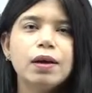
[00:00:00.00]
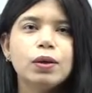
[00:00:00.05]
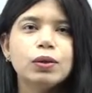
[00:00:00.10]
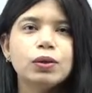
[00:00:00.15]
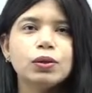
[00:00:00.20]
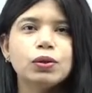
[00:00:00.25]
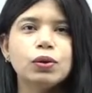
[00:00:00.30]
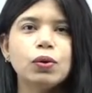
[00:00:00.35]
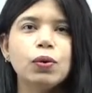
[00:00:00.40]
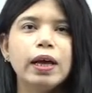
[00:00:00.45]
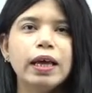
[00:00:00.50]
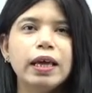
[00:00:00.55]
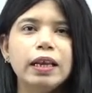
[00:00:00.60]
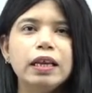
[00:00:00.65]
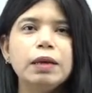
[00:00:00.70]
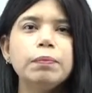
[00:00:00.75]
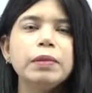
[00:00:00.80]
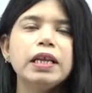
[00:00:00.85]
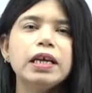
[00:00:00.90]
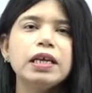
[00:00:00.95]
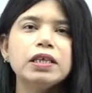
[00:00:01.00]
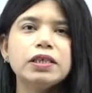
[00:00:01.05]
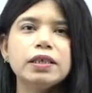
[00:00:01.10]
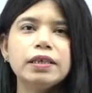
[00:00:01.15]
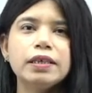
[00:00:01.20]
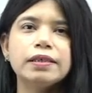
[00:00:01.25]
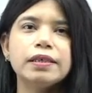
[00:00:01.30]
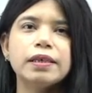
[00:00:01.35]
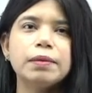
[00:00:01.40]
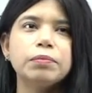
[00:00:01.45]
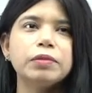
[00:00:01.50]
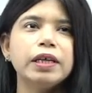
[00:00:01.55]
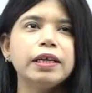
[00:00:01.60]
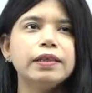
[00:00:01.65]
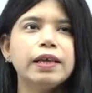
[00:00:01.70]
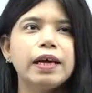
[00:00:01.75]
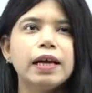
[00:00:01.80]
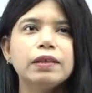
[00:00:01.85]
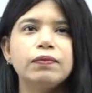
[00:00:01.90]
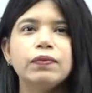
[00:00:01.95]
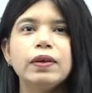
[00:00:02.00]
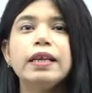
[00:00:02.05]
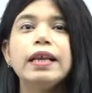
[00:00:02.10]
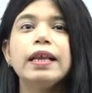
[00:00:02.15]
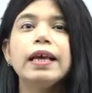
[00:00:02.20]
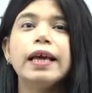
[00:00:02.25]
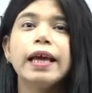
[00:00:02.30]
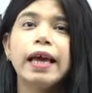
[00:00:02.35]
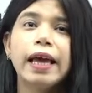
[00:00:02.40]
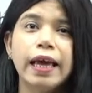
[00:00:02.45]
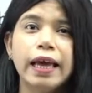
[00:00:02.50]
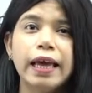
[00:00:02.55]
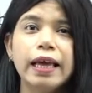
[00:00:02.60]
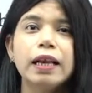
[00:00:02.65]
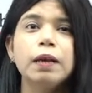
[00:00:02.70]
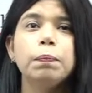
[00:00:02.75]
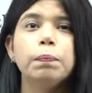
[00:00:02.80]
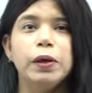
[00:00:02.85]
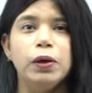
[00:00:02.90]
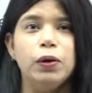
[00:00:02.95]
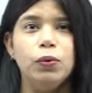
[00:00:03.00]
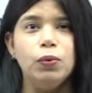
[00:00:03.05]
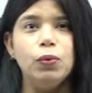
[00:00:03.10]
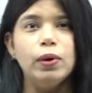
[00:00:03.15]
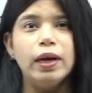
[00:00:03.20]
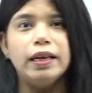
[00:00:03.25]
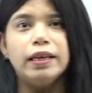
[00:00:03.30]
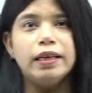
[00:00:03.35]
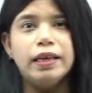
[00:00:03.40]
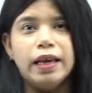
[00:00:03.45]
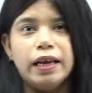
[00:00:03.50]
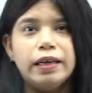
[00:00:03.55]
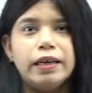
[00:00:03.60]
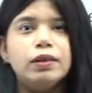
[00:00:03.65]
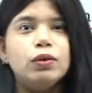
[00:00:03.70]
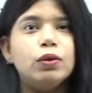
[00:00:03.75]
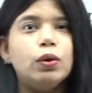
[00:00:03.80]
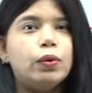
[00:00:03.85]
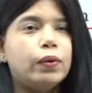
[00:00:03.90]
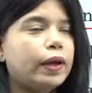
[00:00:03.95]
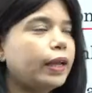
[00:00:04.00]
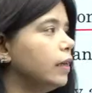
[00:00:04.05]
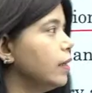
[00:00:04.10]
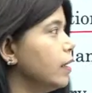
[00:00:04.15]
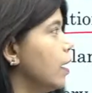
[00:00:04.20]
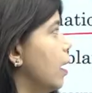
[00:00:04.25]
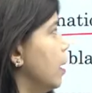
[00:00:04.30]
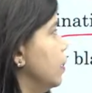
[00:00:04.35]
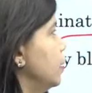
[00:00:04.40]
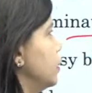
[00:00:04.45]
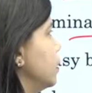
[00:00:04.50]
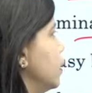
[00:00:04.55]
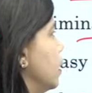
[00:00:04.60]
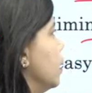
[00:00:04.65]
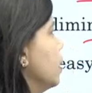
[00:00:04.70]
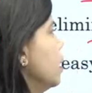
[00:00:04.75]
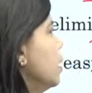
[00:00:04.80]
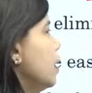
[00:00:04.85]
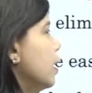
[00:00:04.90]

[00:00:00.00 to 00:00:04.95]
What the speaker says: So elimination is something that will help you in getting the right answer.